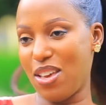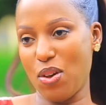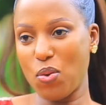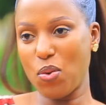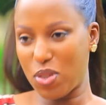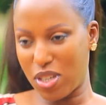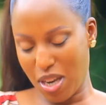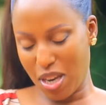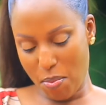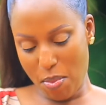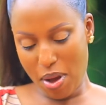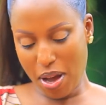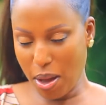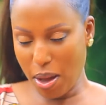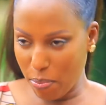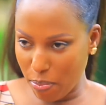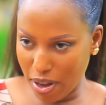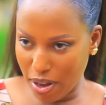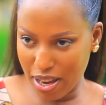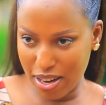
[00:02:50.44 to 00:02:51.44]
Nge gukiramo
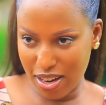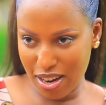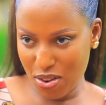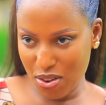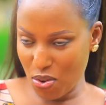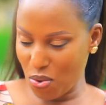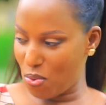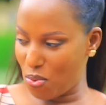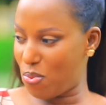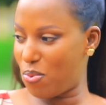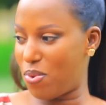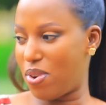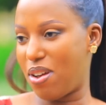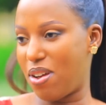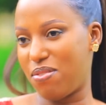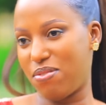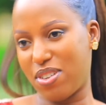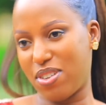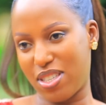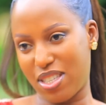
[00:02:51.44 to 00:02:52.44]
agapantaro
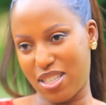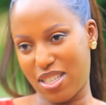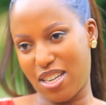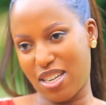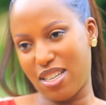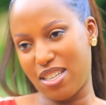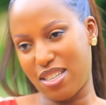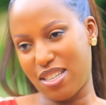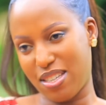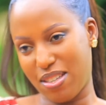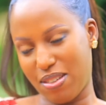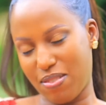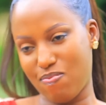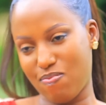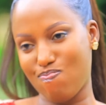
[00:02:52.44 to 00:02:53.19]
uburafatiranye.